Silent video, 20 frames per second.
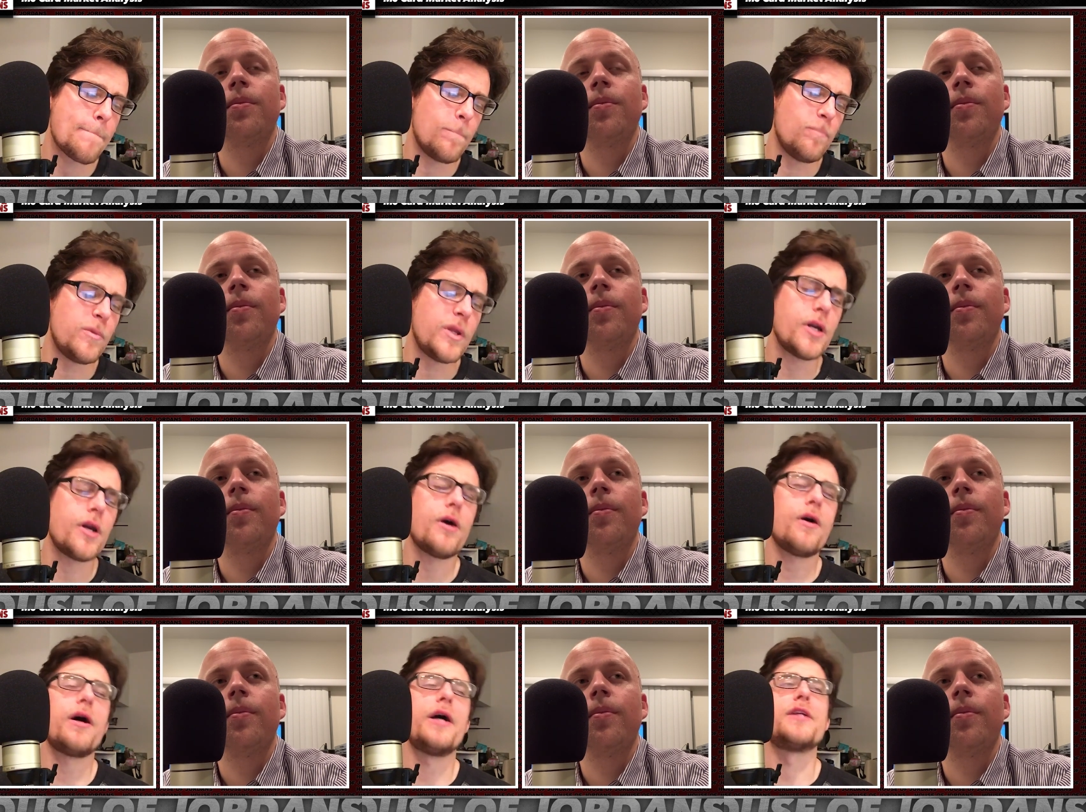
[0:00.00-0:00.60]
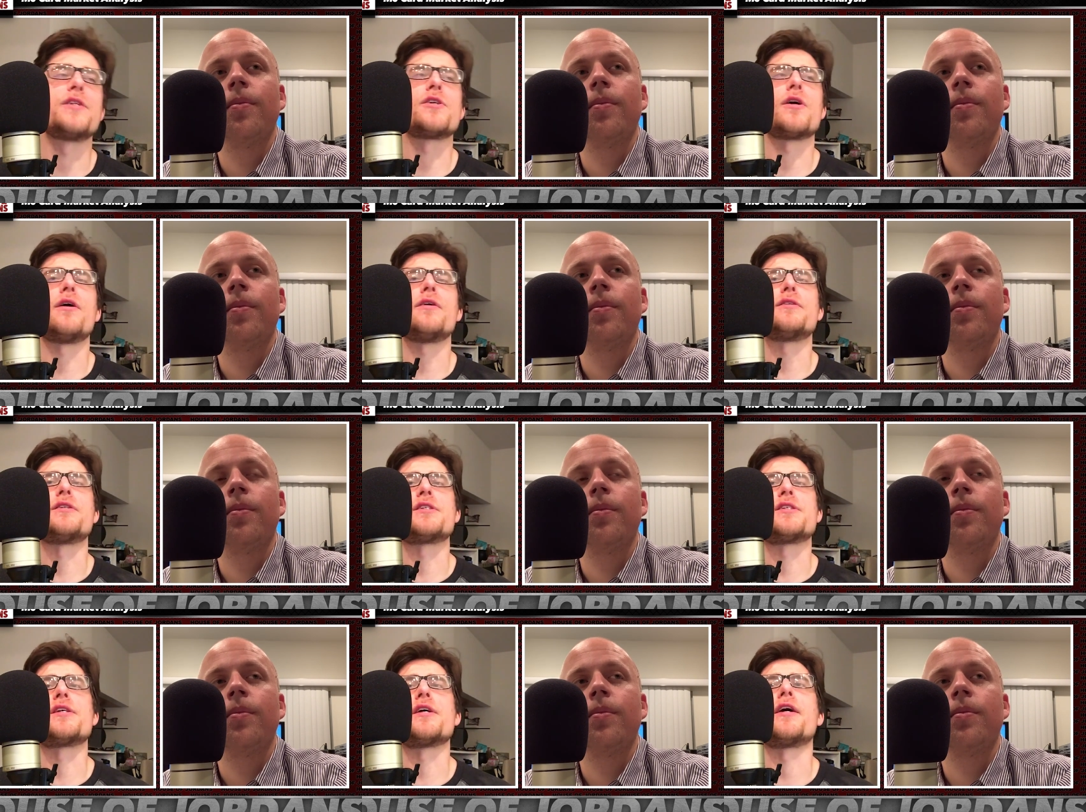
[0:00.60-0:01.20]
Speaker 1: You know, it's hard
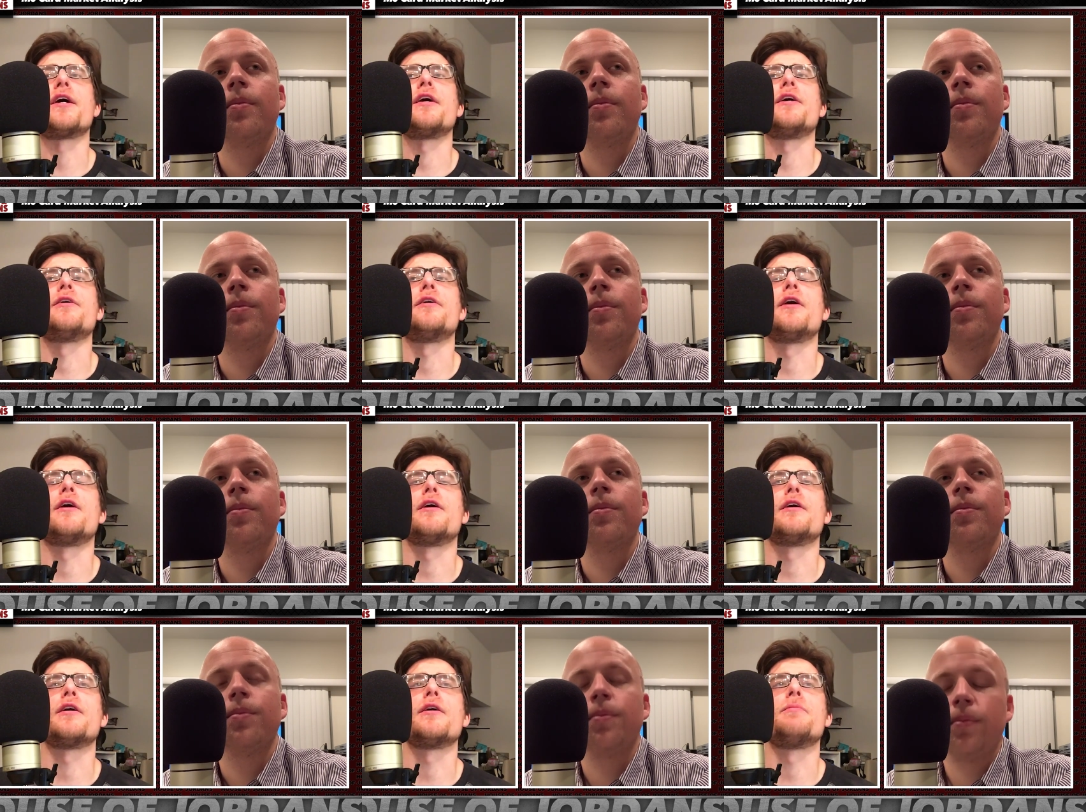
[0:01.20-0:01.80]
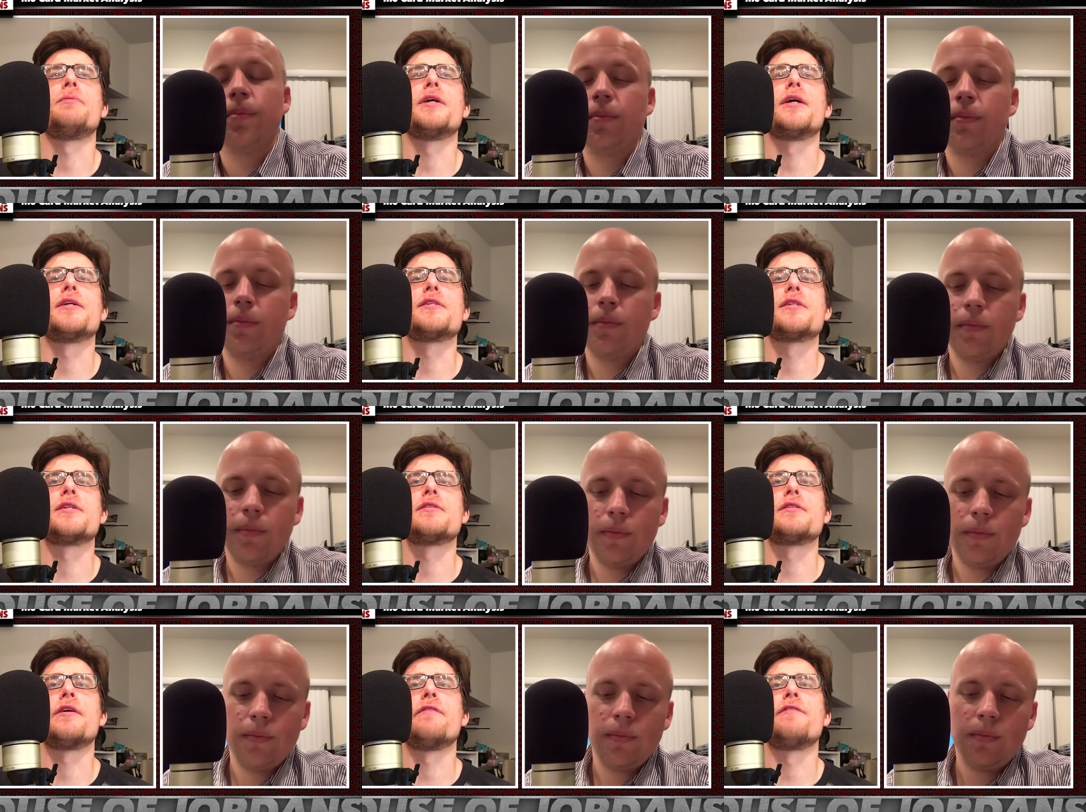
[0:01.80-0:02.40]
to say, you know, because
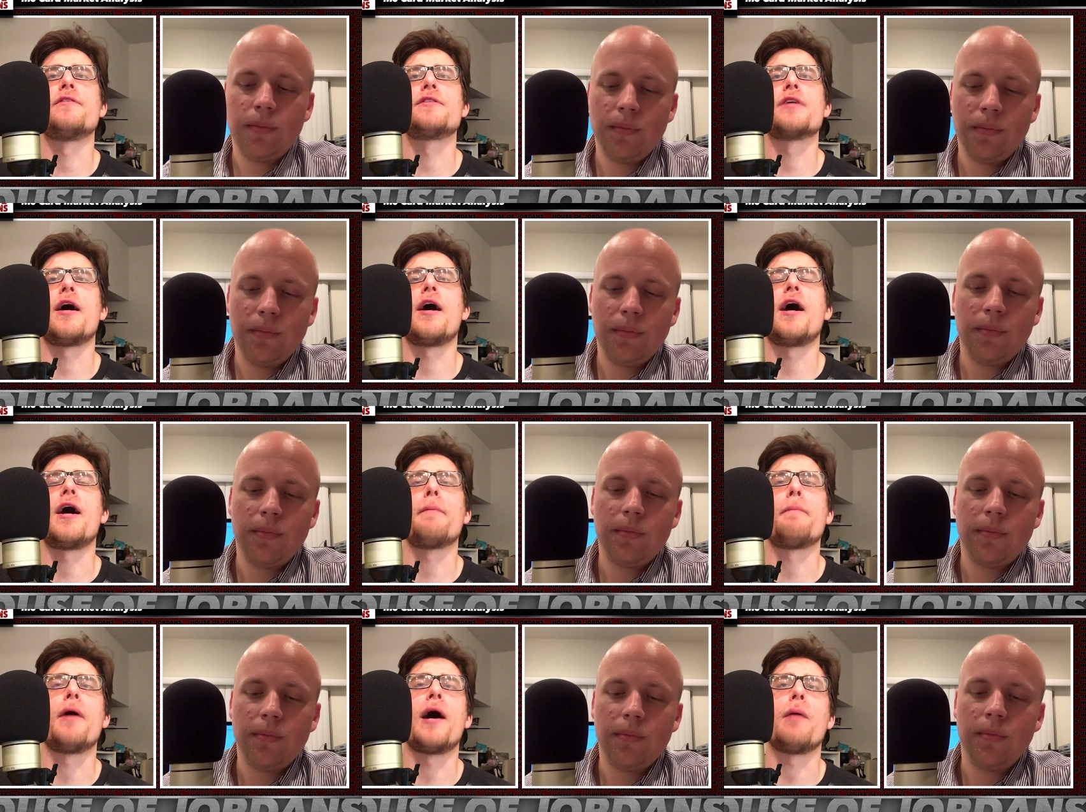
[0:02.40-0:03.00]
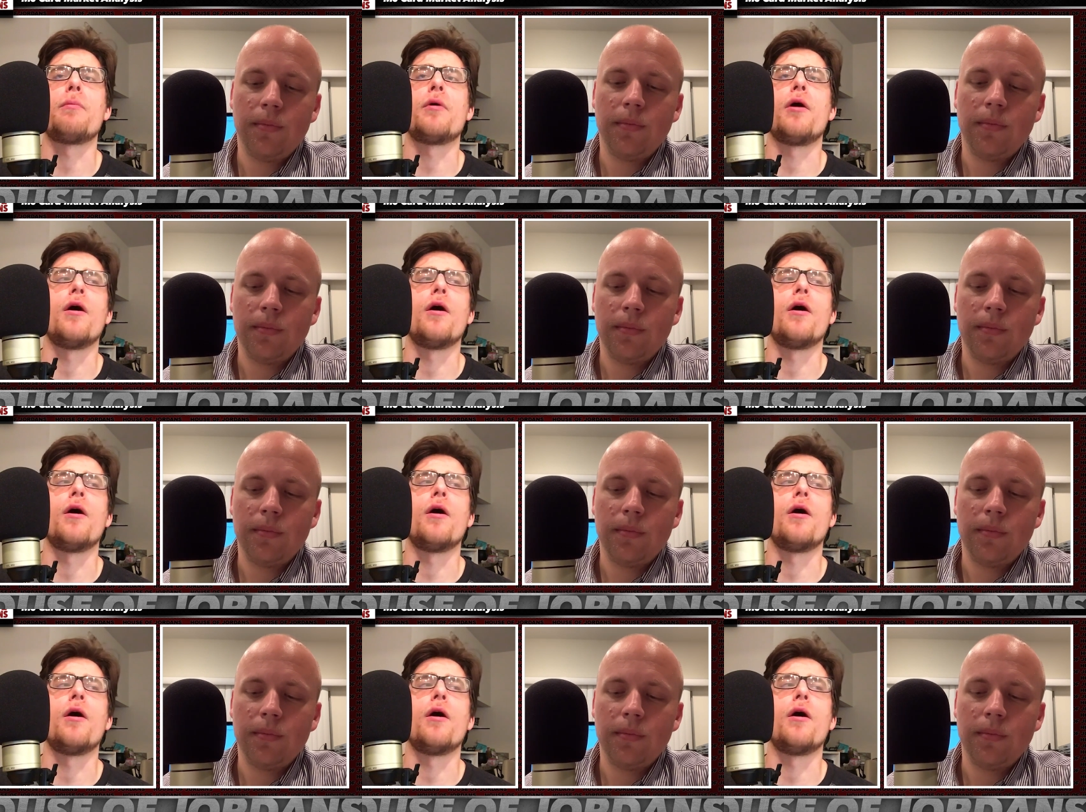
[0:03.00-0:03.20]
if it's a high pop